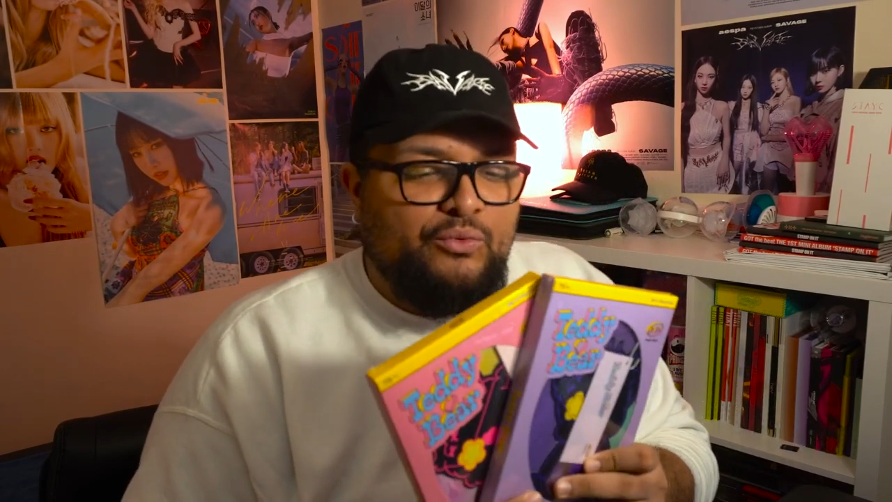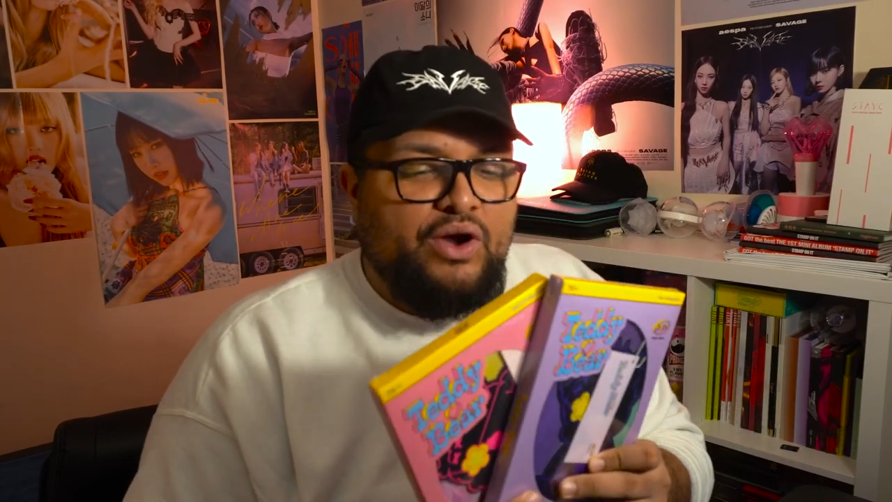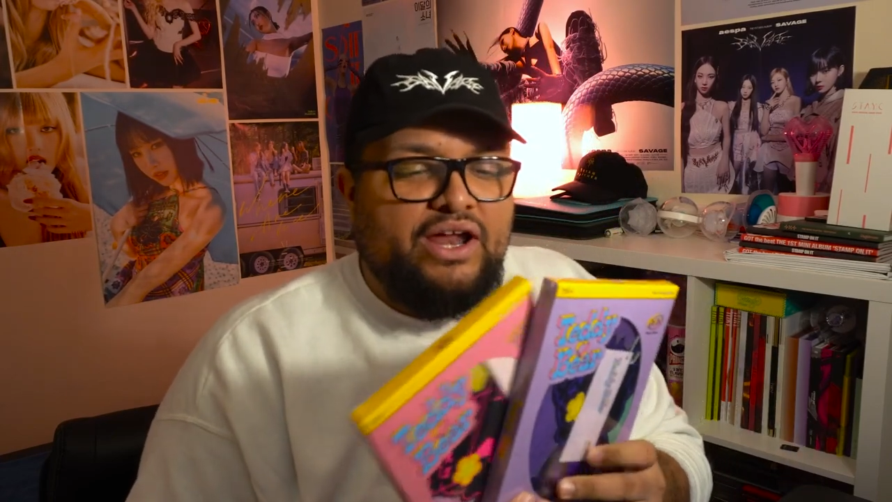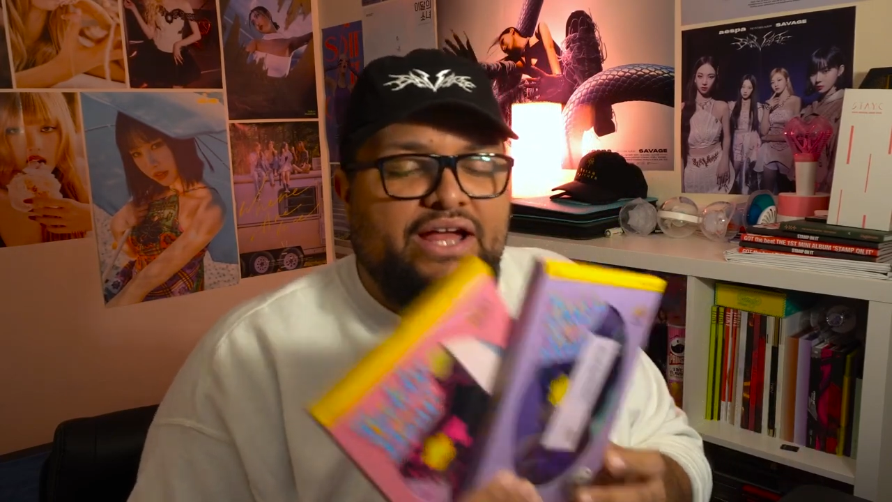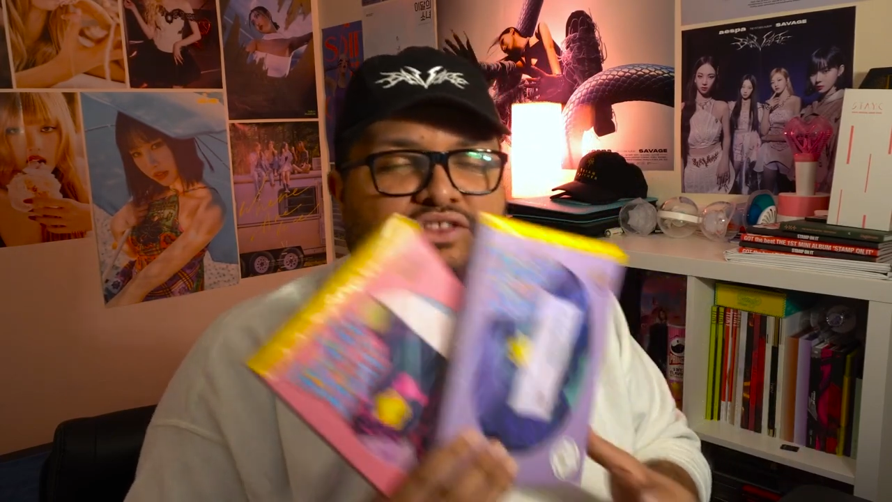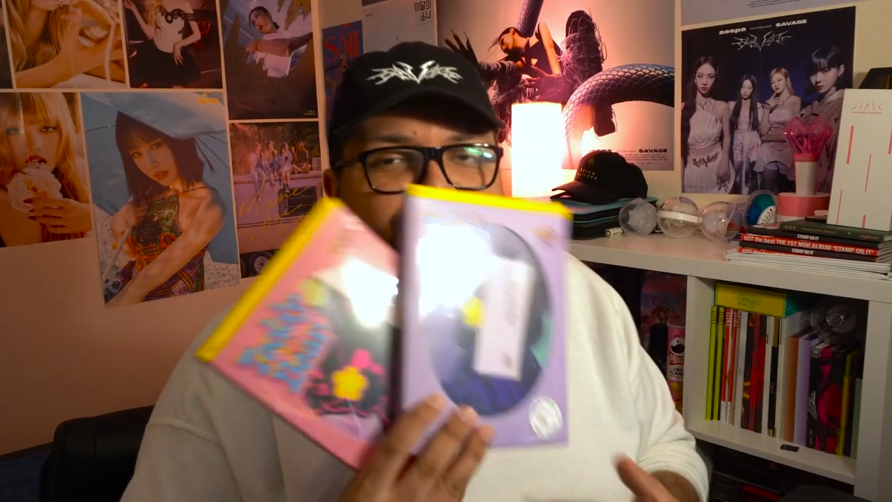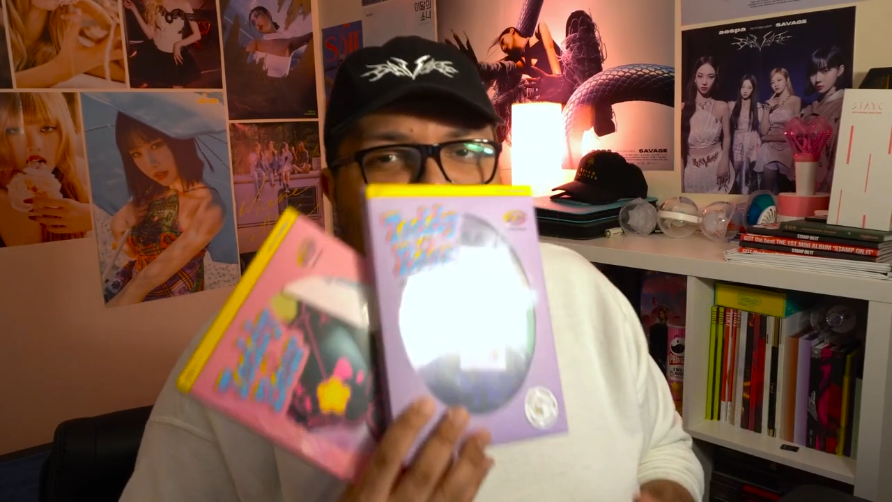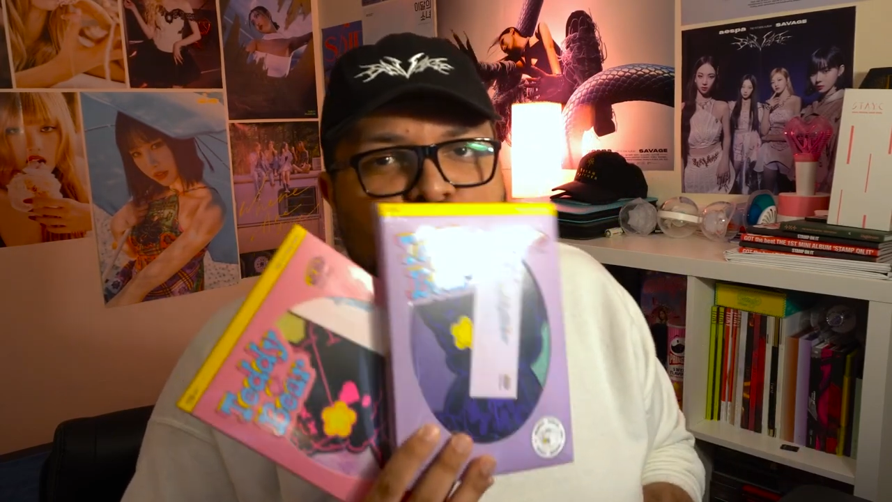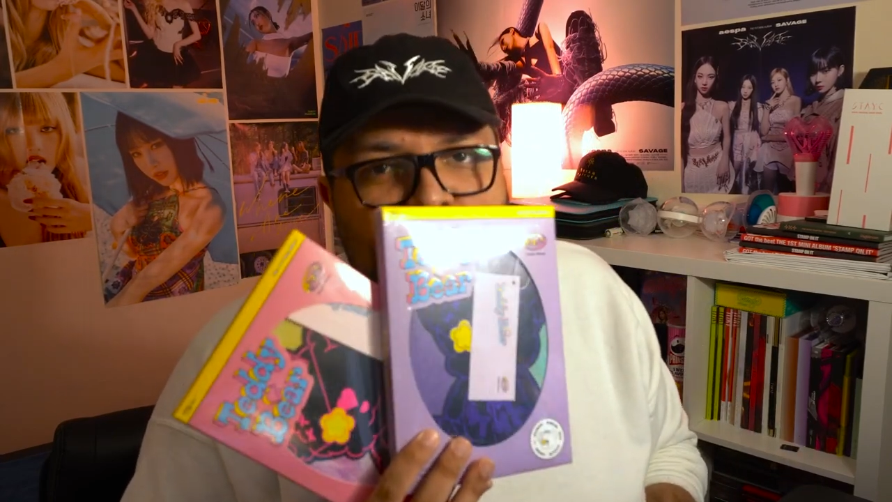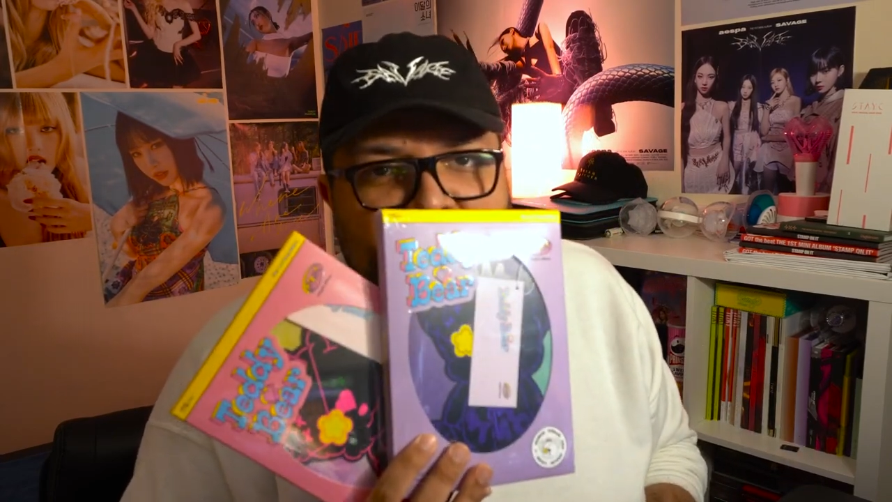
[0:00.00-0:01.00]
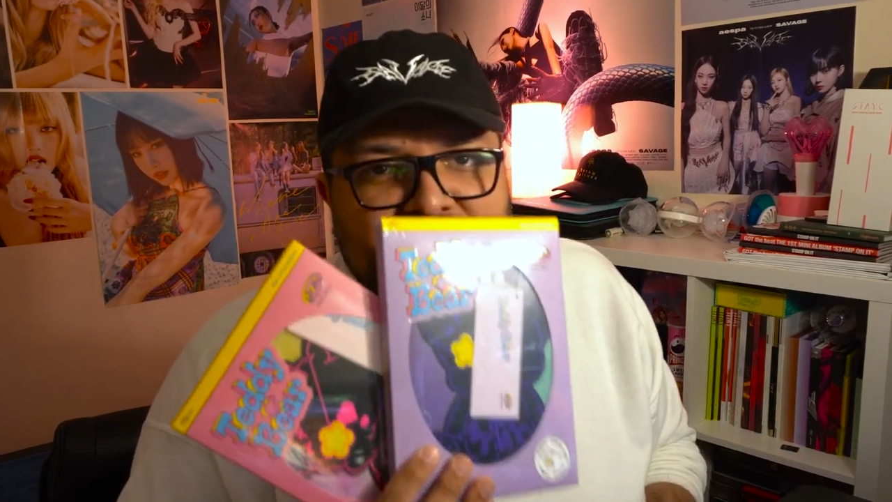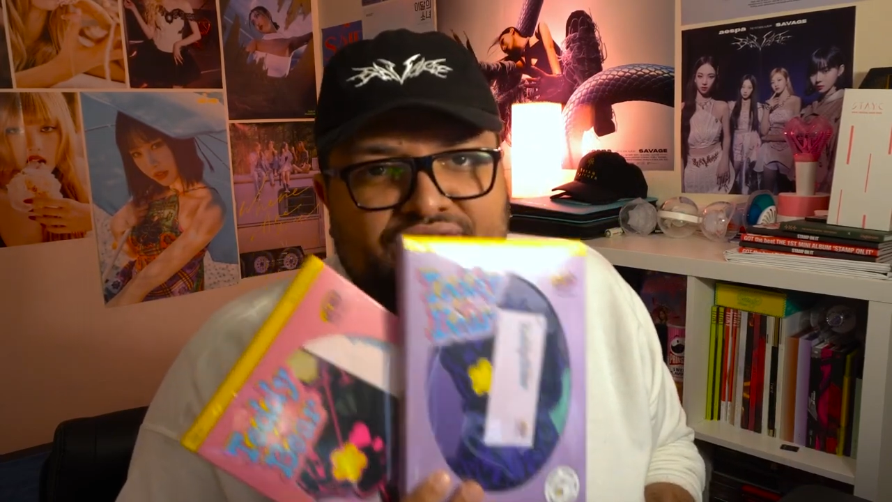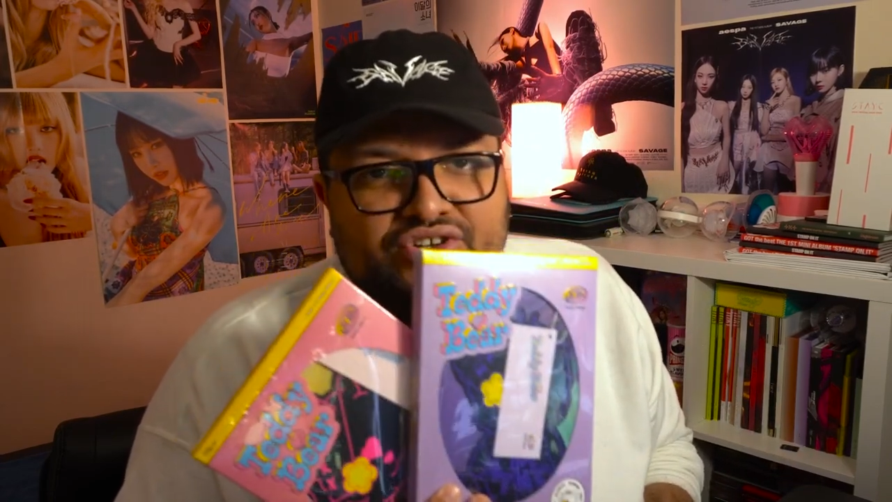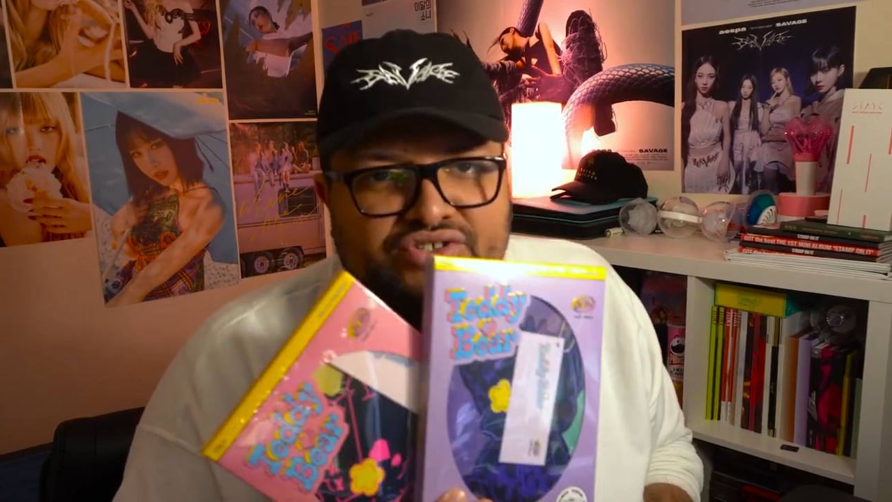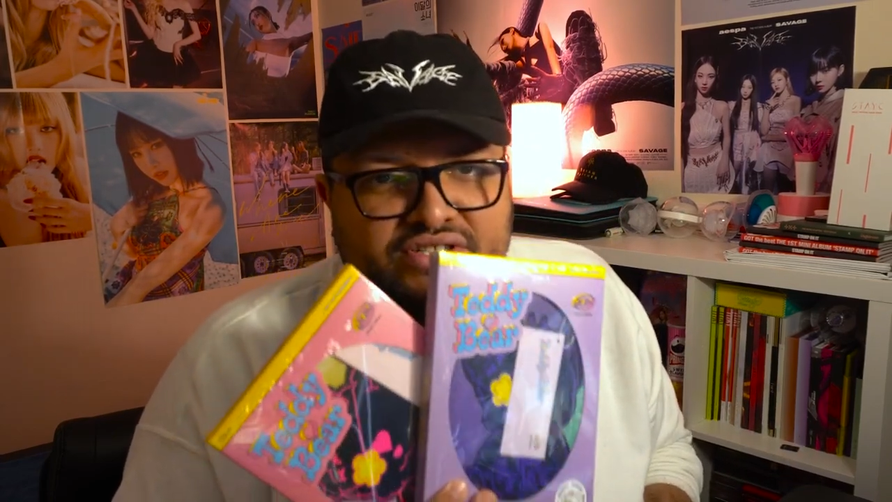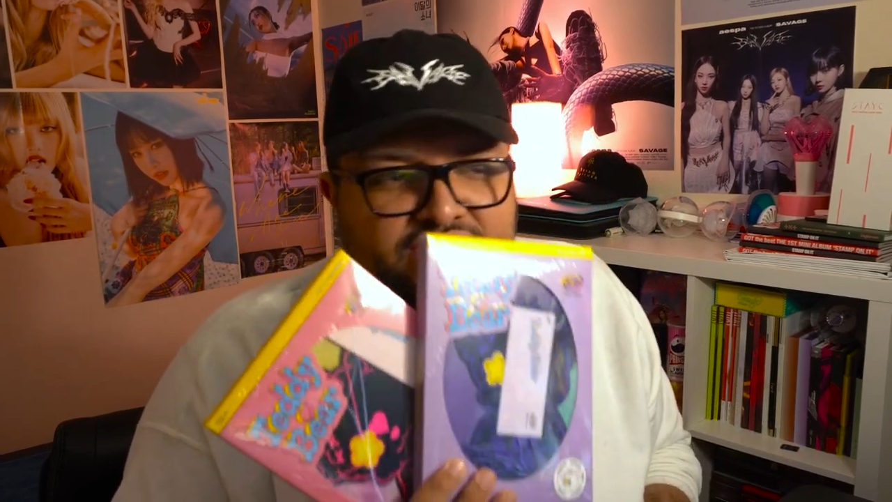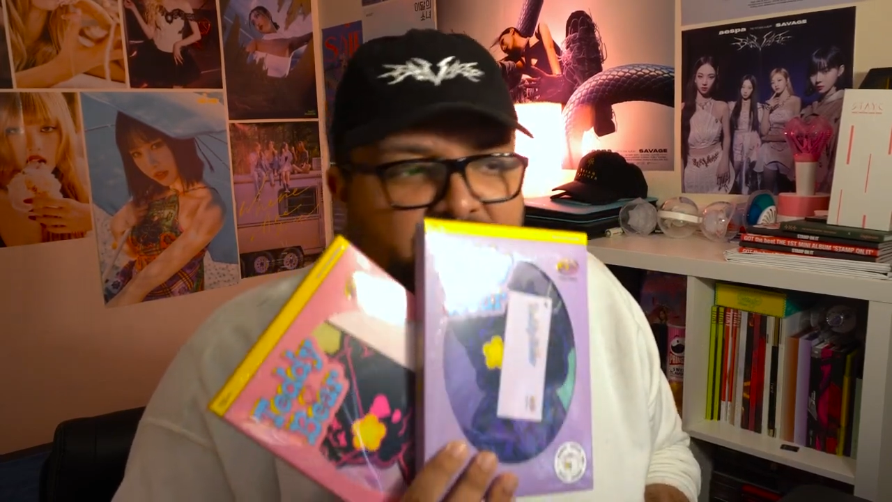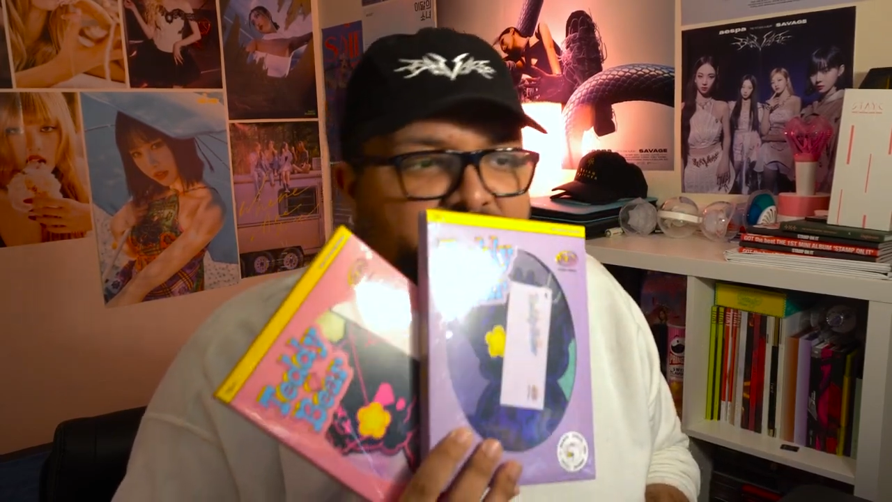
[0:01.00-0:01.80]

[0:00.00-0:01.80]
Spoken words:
where I got the two main versions.